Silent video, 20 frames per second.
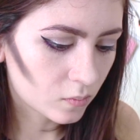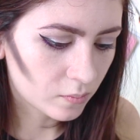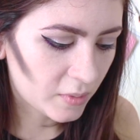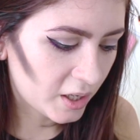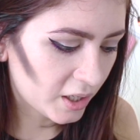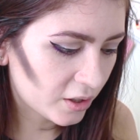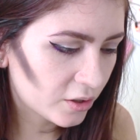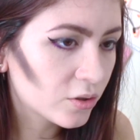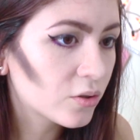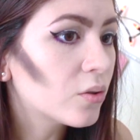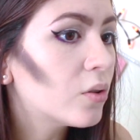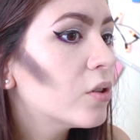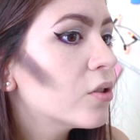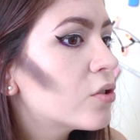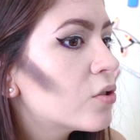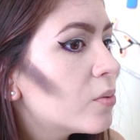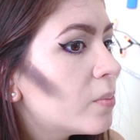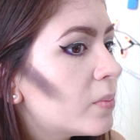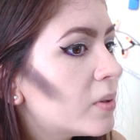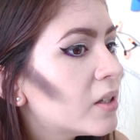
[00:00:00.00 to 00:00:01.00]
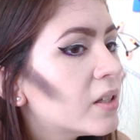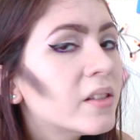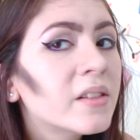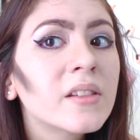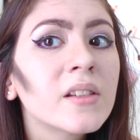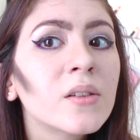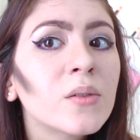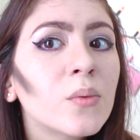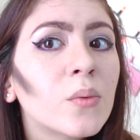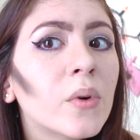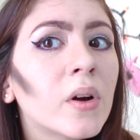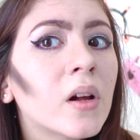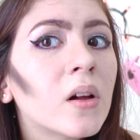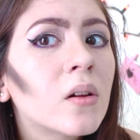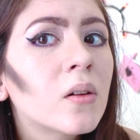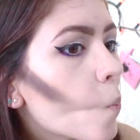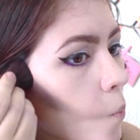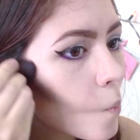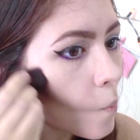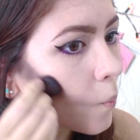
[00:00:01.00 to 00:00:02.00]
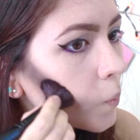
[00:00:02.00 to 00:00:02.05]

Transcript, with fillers: Make sure to blend it well.